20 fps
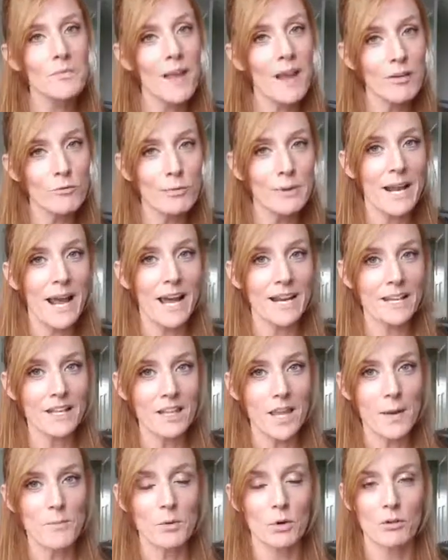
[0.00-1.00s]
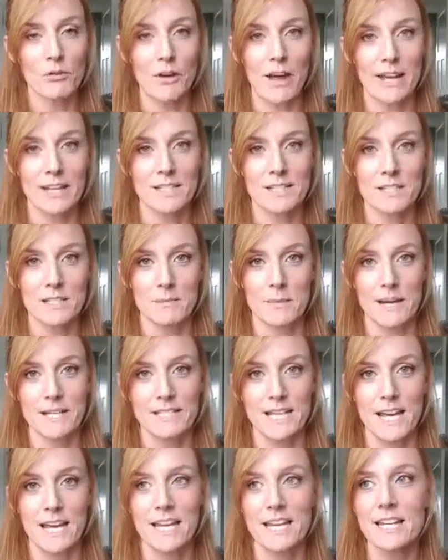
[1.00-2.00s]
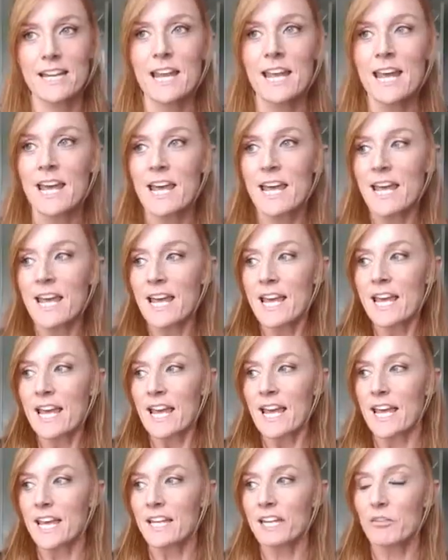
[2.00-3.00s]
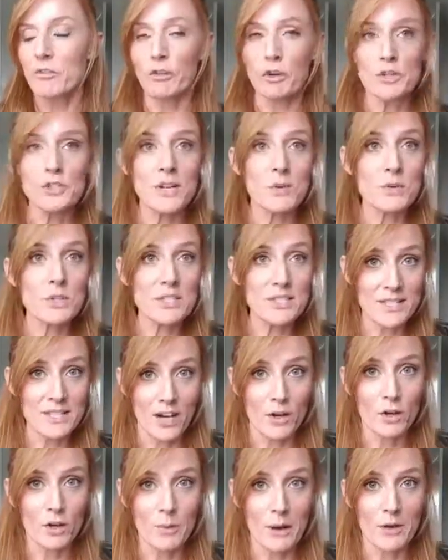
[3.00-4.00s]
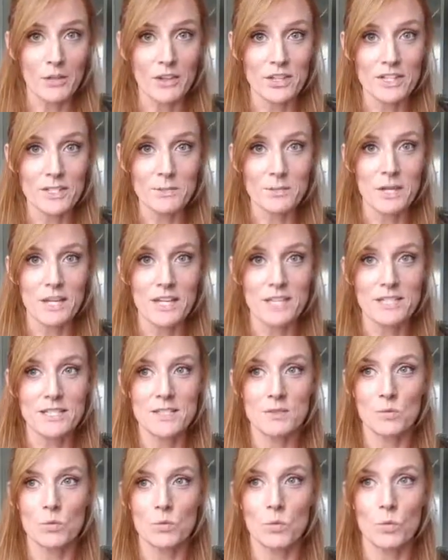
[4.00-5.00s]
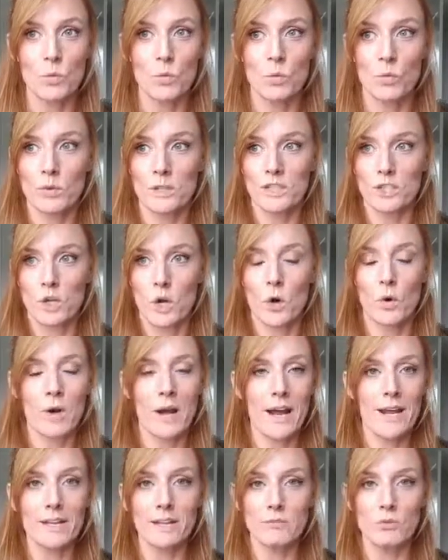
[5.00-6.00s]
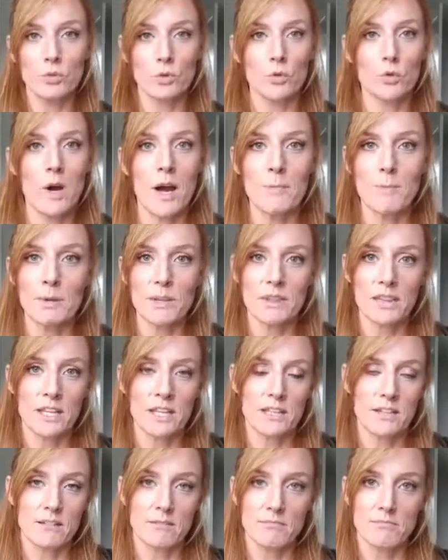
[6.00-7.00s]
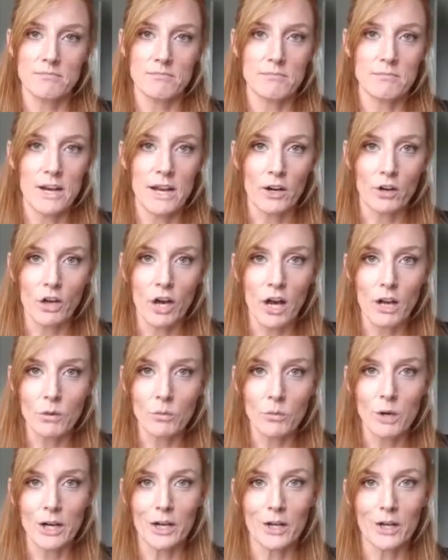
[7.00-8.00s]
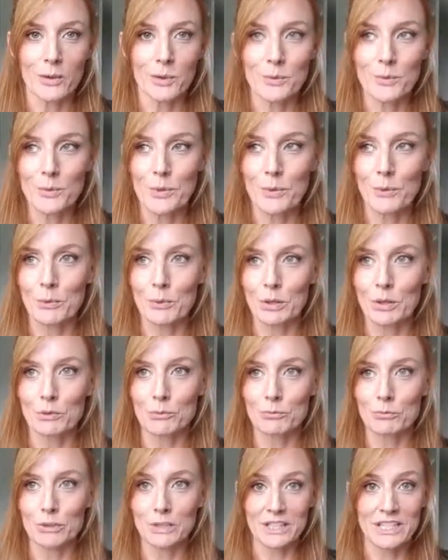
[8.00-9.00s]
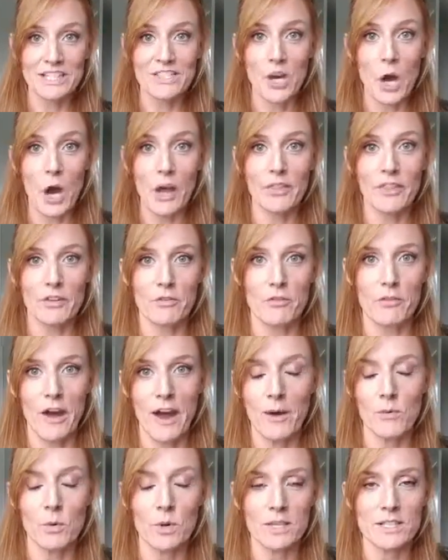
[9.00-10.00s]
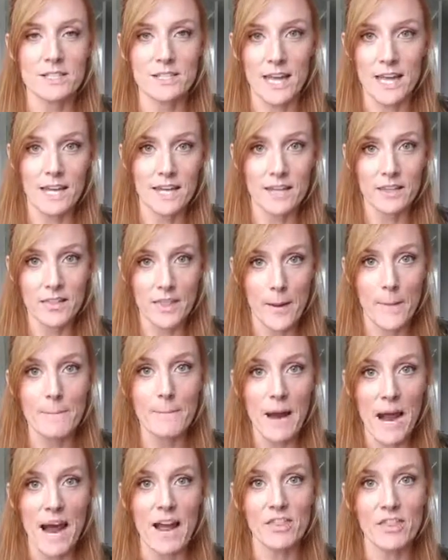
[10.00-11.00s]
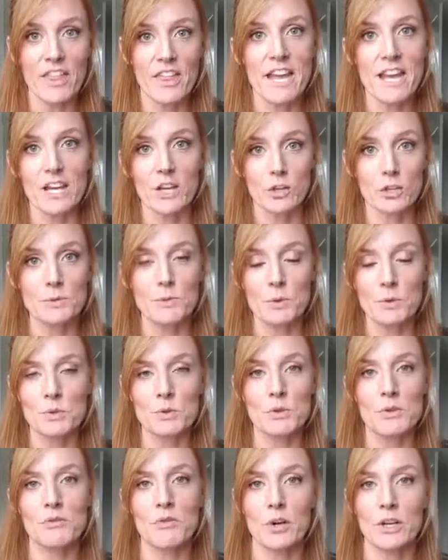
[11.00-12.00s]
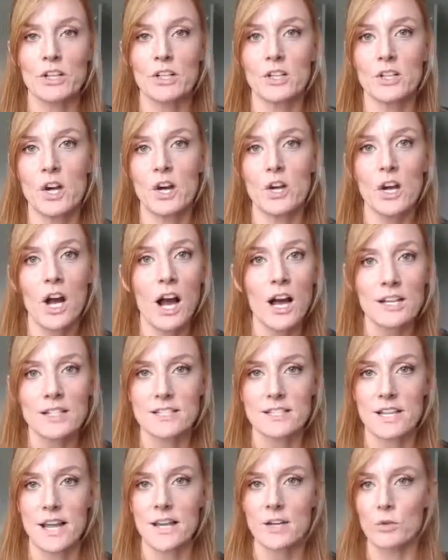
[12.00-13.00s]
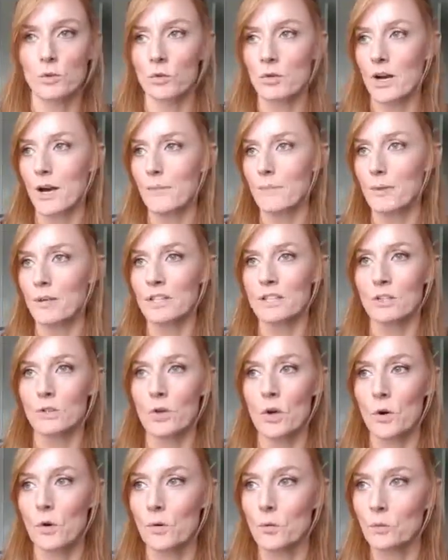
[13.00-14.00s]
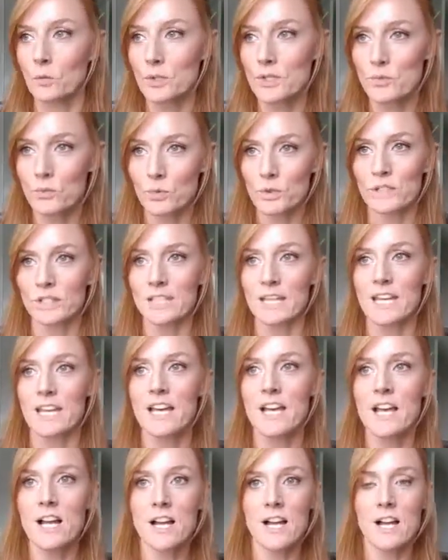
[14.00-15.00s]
I've been adding a lot more fat into my diet. And at first I was scared about this because, you know, I grew up in the era where we were really taught that fat was like the bad thing. You're supposed to avoid it at all costs. I grew up and, you know, was really